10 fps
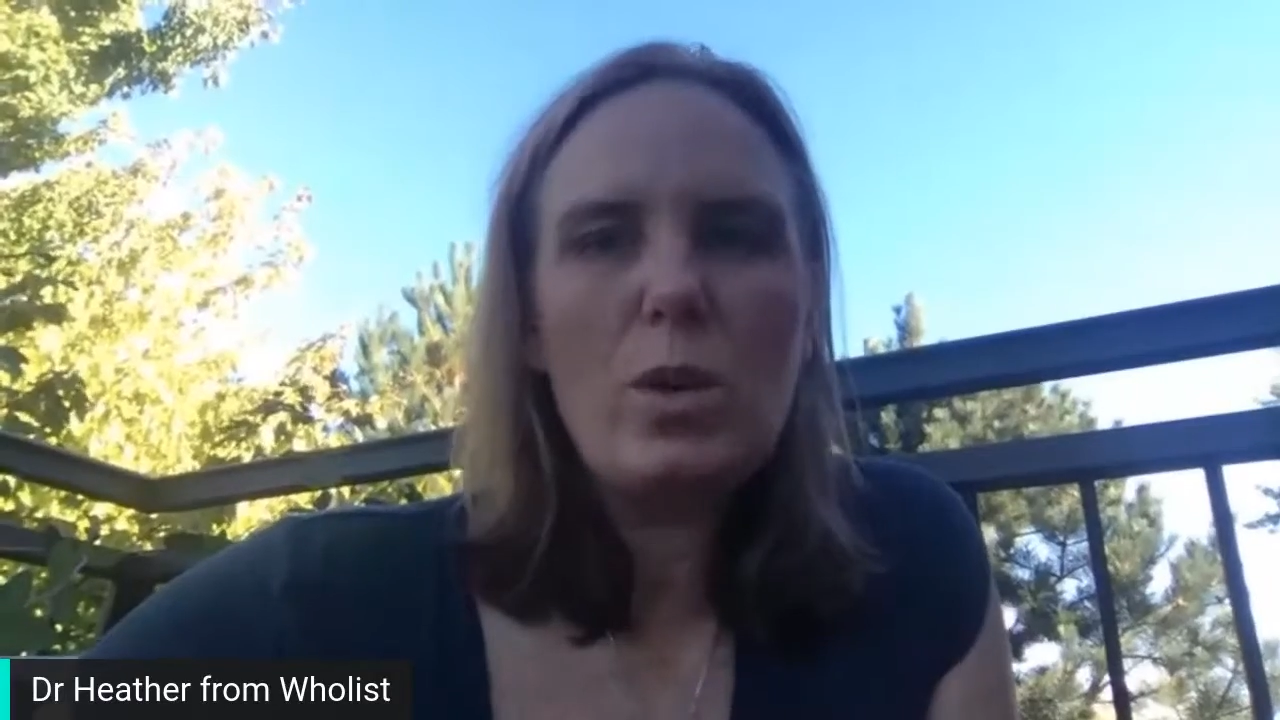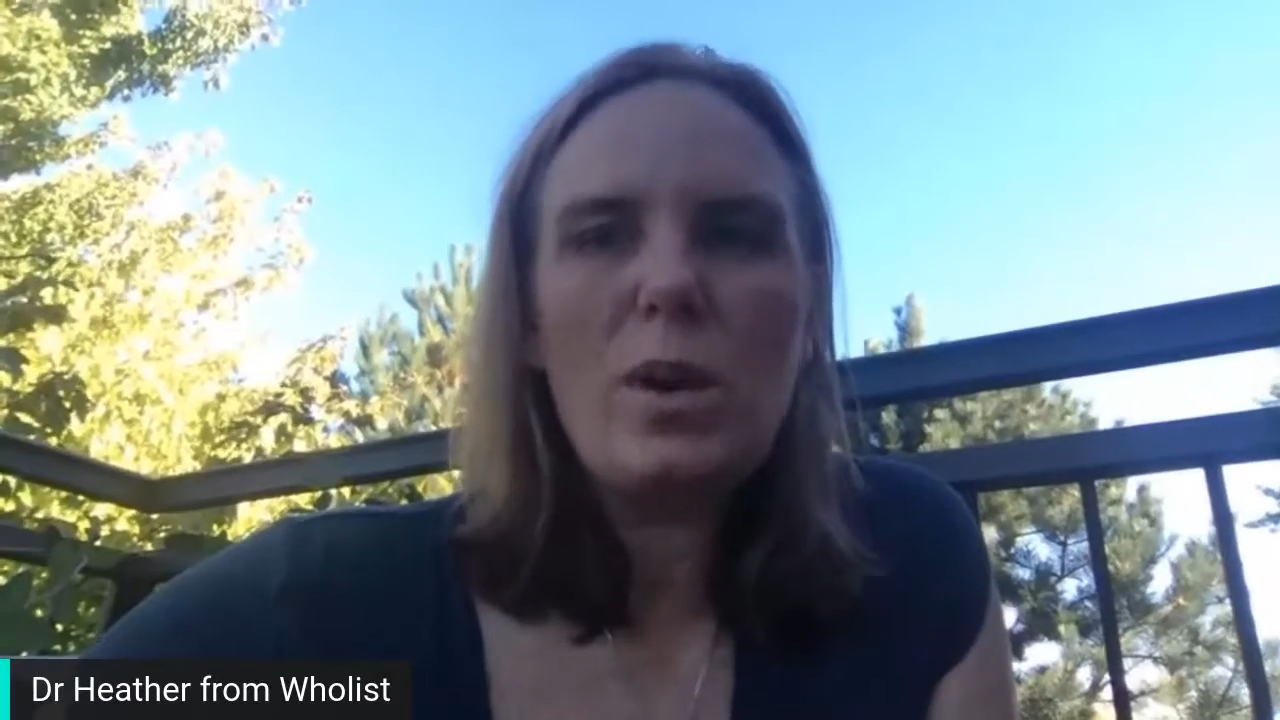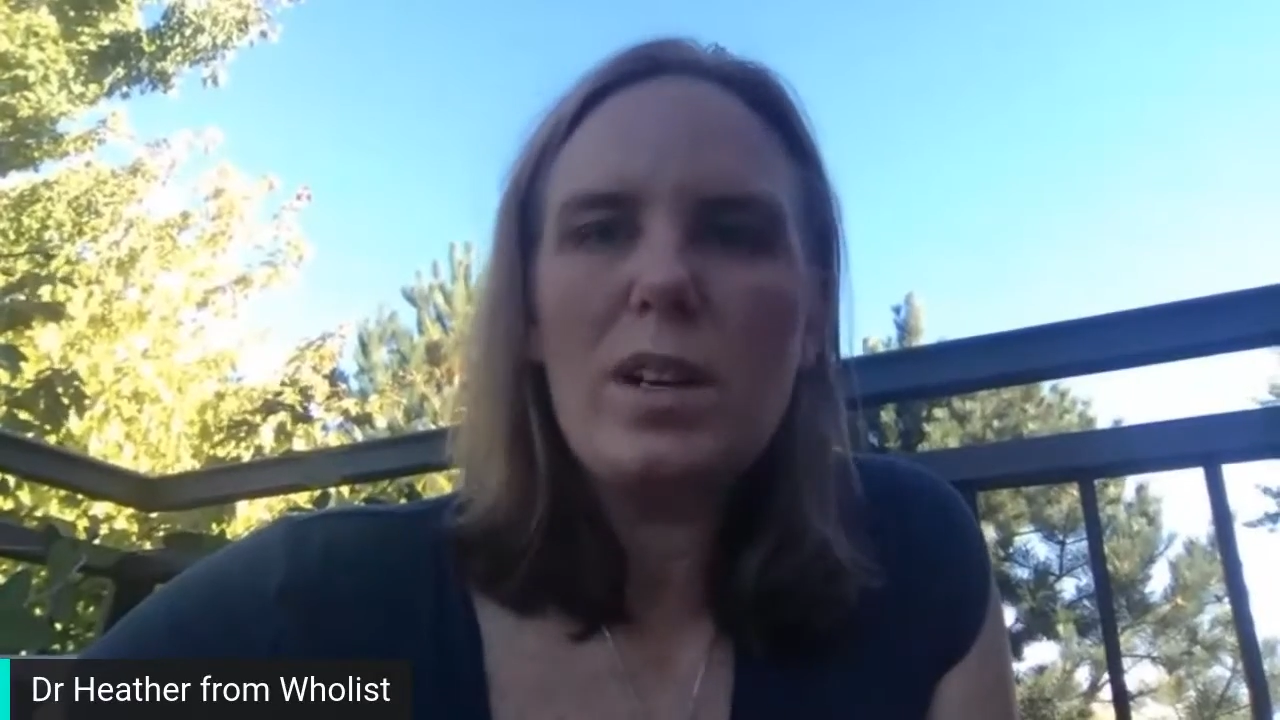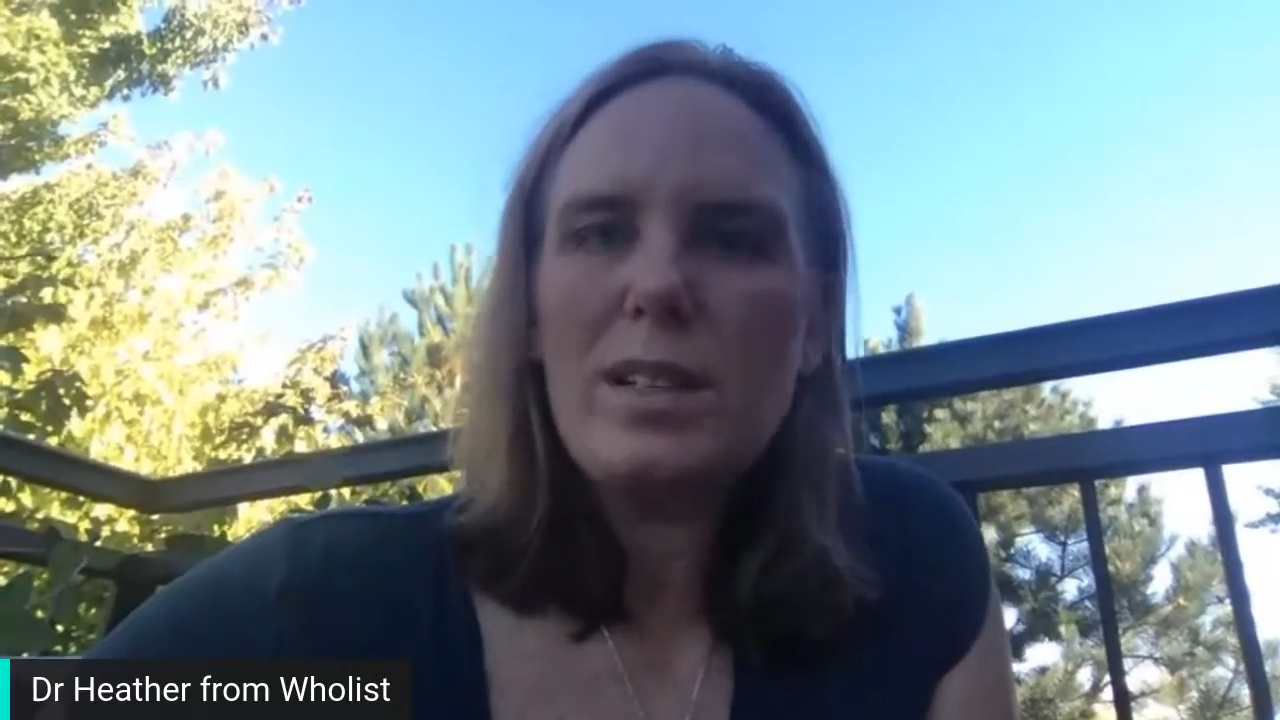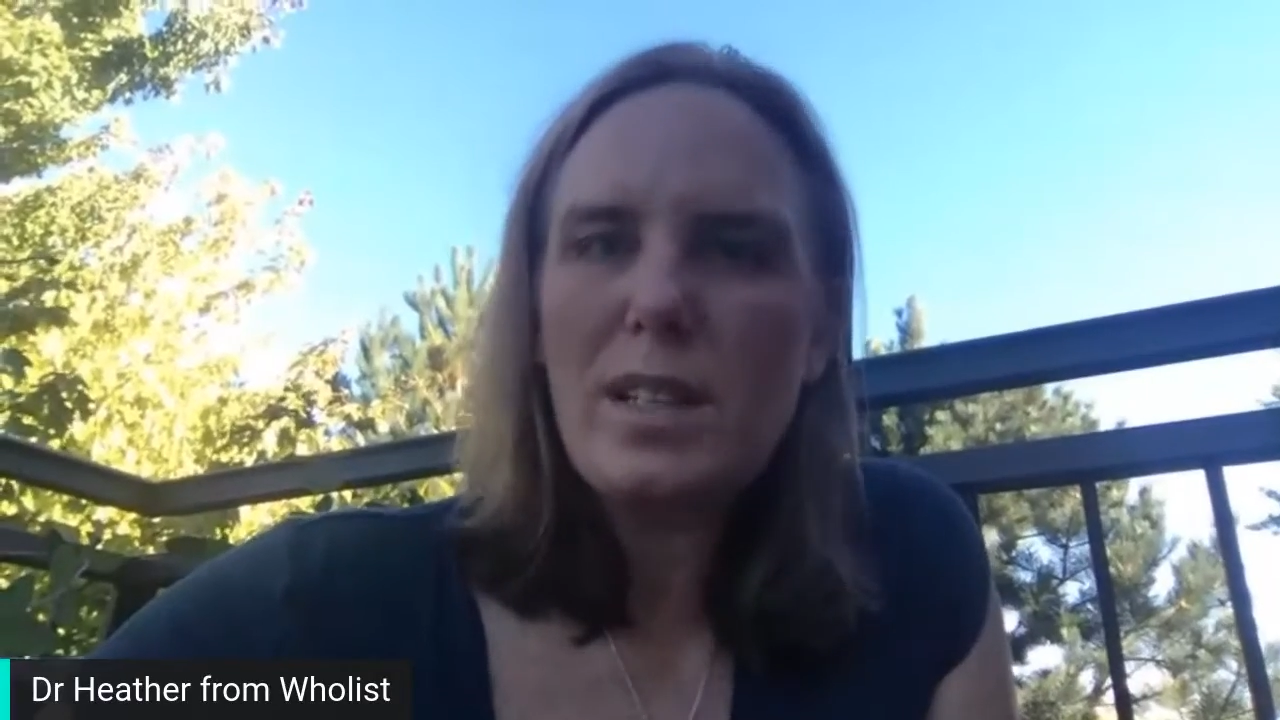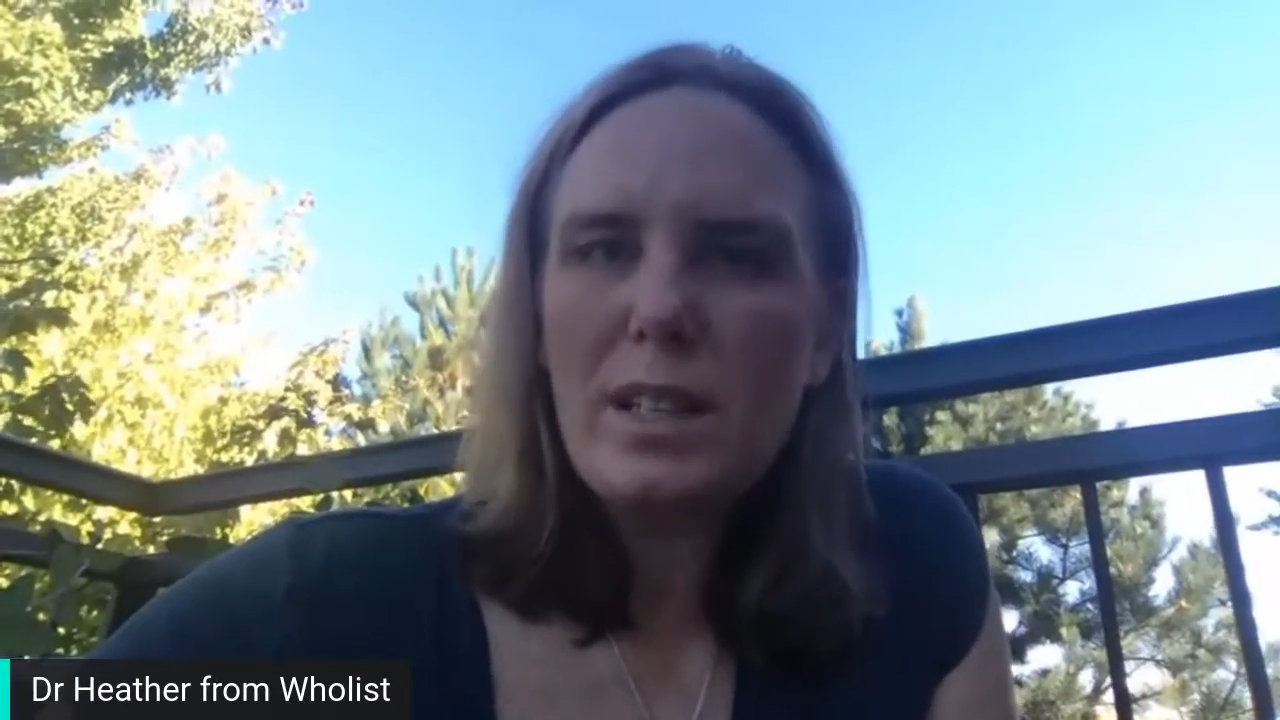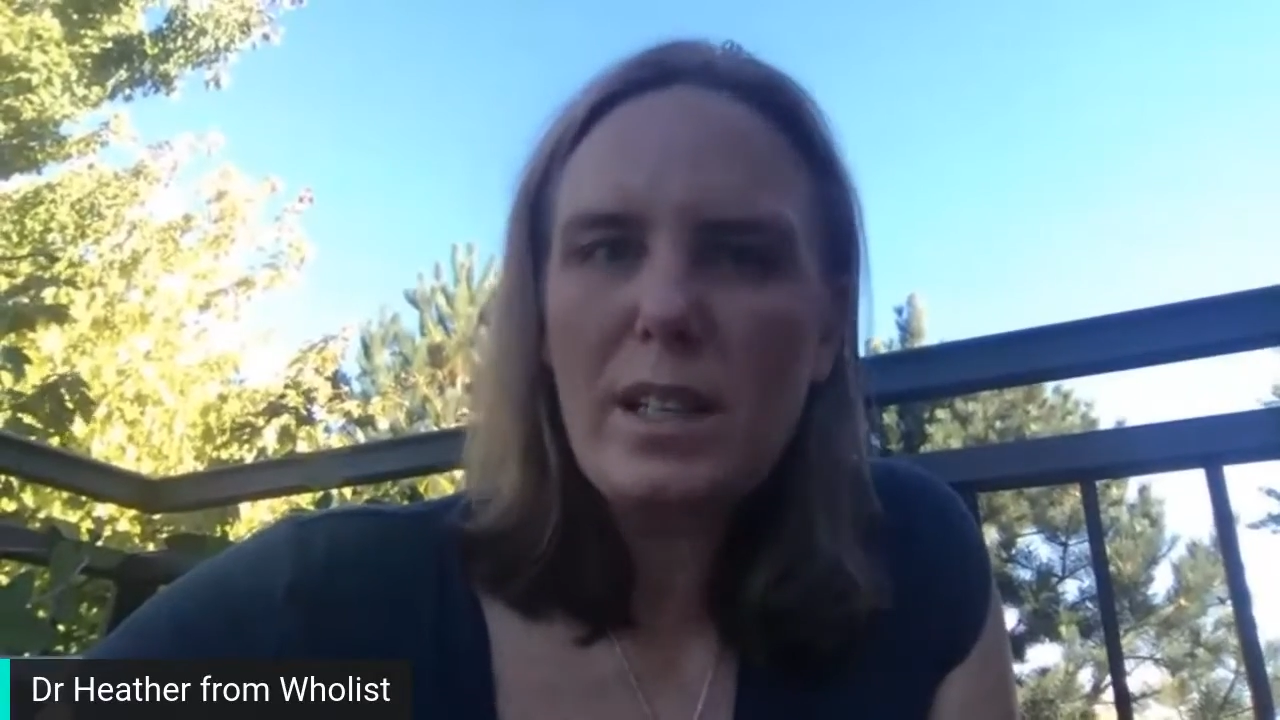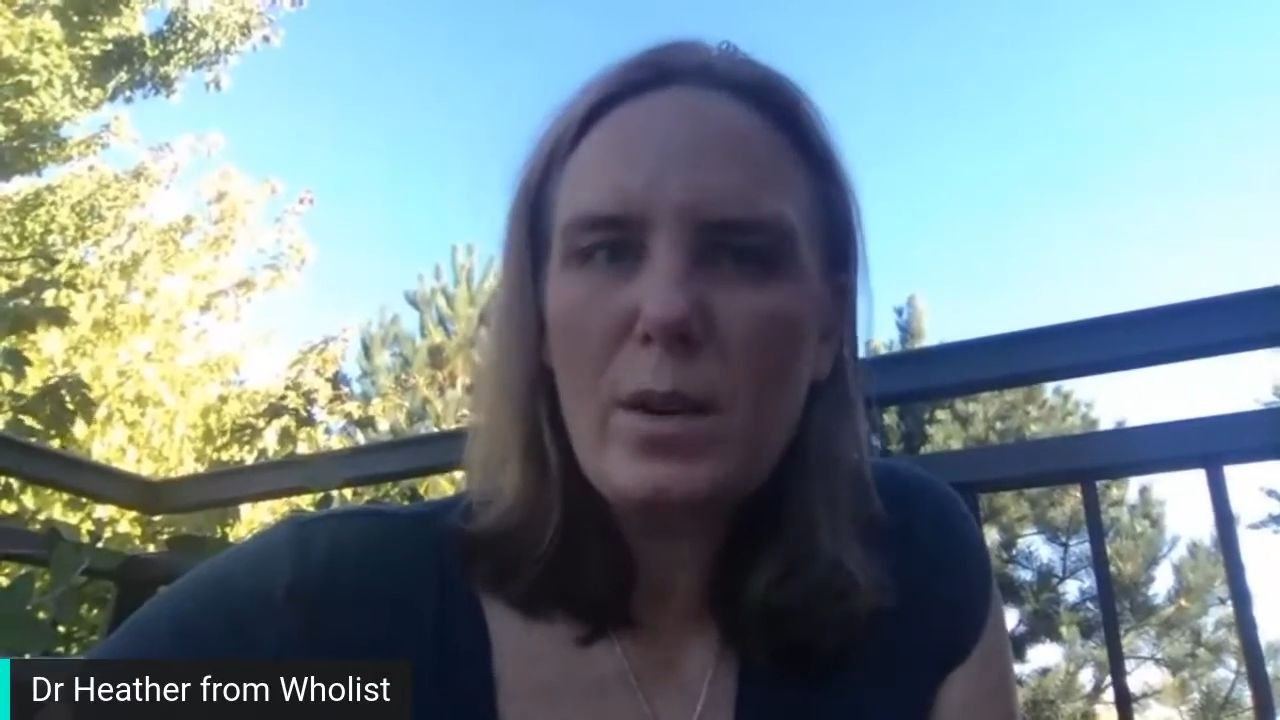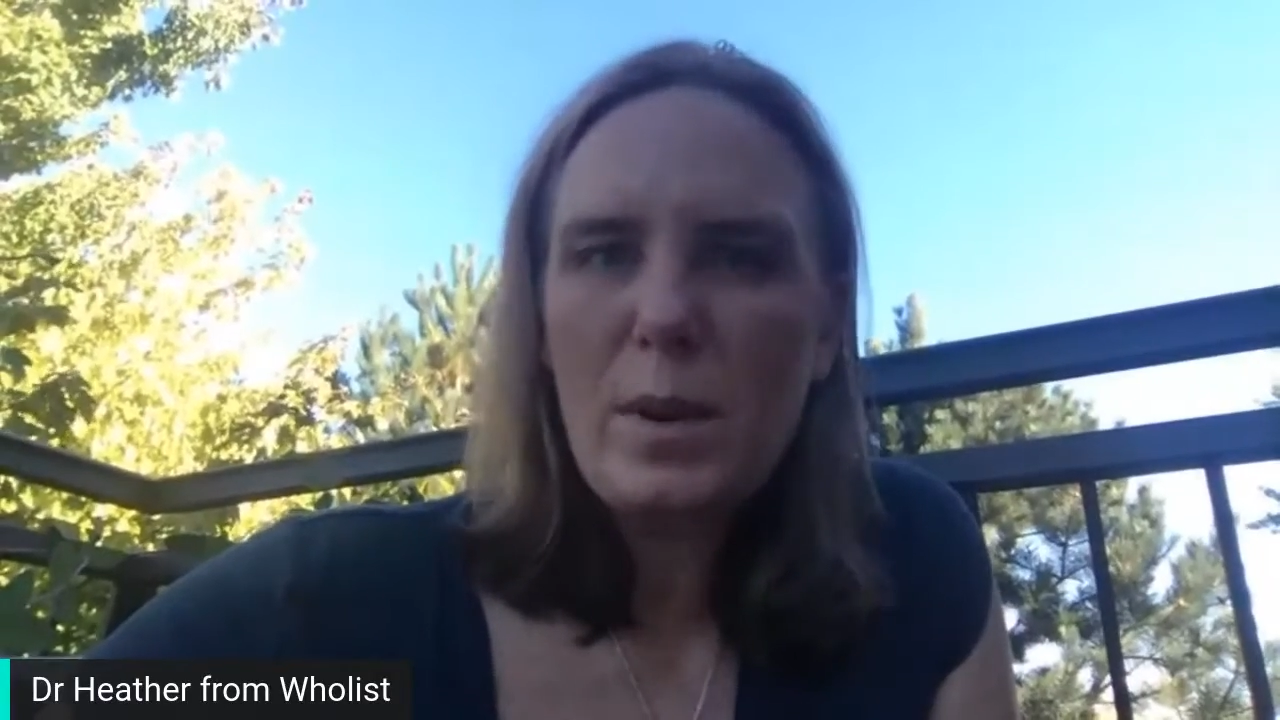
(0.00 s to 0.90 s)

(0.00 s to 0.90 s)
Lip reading: are dealing